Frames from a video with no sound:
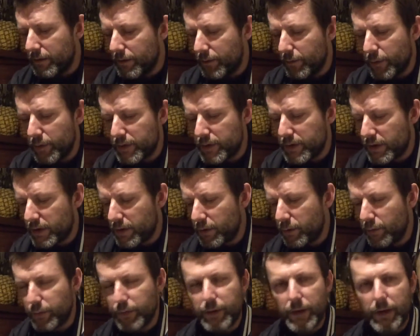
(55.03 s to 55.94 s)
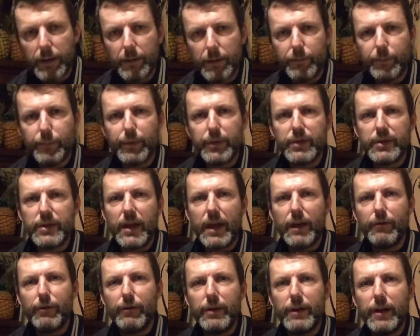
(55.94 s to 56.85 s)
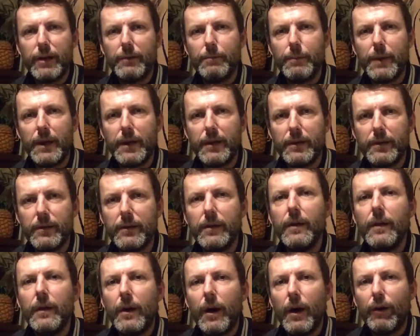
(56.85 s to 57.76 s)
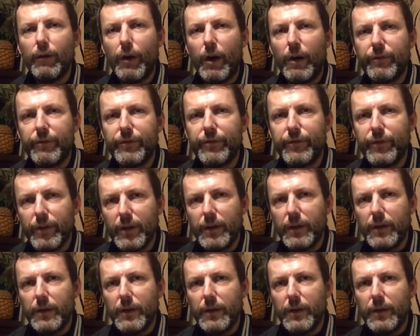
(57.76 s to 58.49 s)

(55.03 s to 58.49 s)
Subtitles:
what's it called? Prince Harry and Meghan are off.